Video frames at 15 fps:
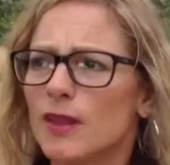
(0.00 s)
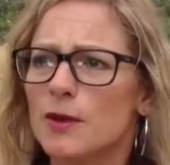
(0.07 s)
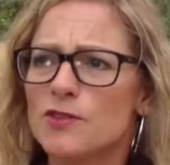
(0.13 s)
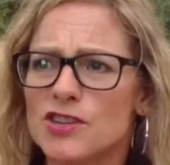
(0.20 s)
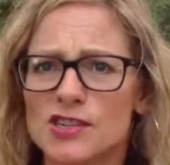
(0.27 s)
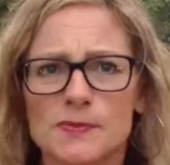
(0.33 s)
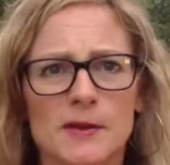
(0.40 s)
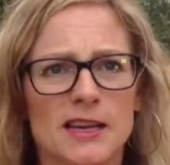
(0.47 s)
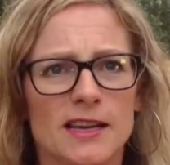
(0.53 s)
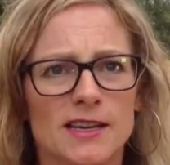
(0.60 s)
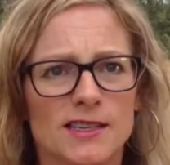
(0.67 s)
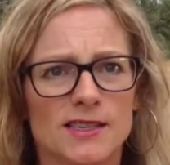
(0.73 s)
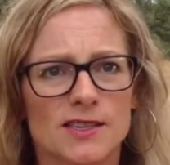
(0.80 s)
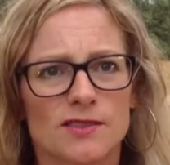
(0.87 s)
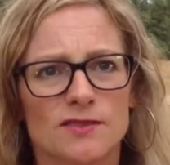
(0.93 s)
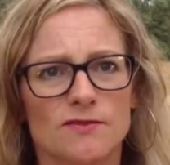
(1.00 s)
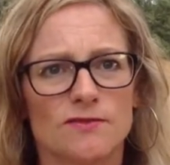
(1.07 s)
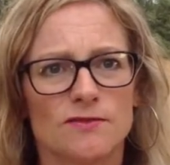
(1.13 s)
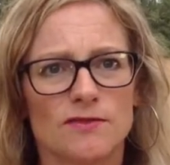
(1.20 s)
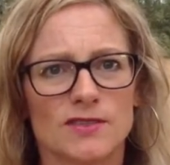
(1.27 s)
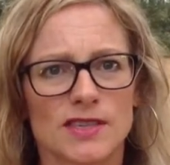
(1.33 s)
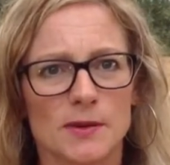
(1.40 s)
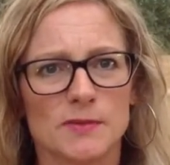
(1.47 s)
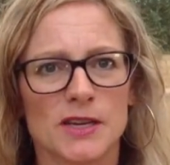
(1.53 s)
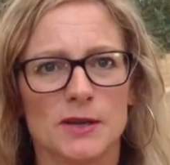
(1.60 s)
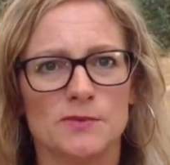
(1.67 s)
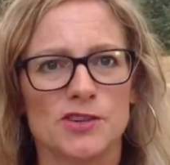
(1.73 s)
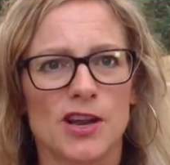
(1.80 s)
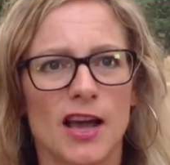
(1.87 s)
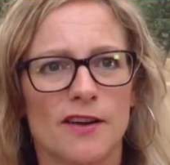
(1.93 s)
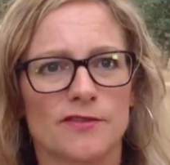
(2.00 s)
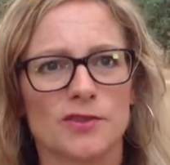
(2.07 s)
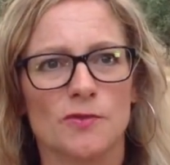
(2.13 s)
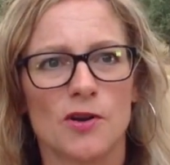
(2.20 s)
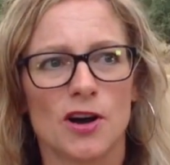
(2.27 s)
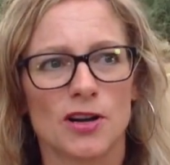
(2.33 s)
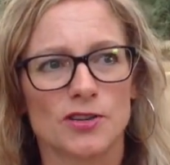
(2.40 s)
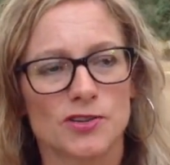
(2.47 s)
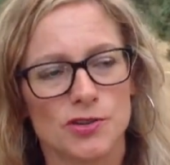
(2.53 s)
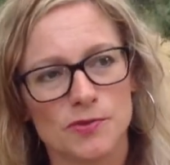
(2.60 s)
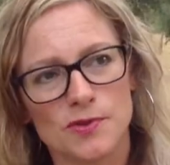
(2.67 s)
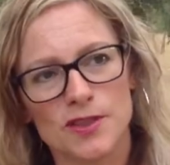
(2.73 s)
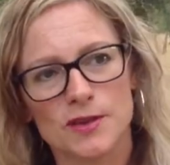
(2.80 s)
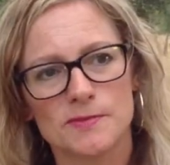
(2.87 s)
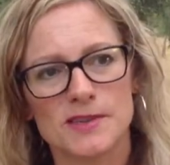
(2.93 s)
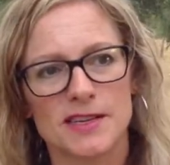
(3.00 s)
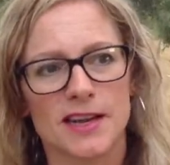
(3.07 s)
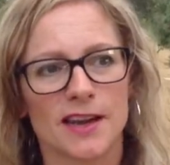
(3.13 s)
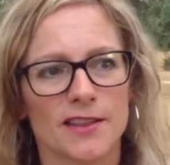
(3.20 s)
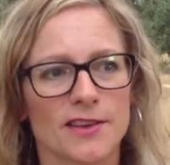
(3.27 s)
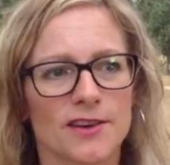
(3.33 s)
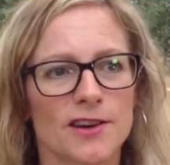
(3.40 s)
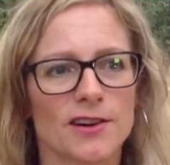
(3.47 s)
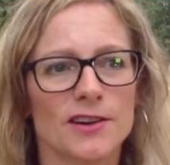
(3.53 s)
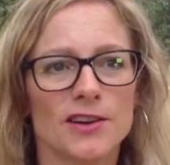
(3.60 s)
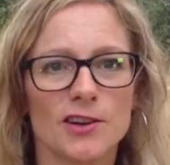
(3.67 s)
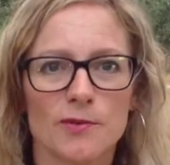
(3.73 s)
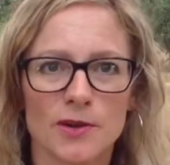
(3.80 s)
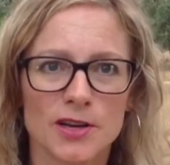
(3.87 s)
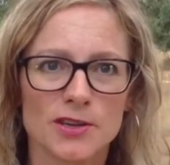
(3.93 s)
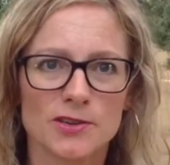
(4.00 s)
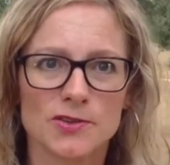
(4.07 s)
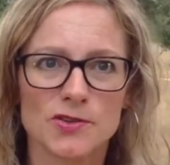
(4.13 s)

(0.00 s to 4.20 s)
Just because sometimes you have to walk 2 of them together, and you want to do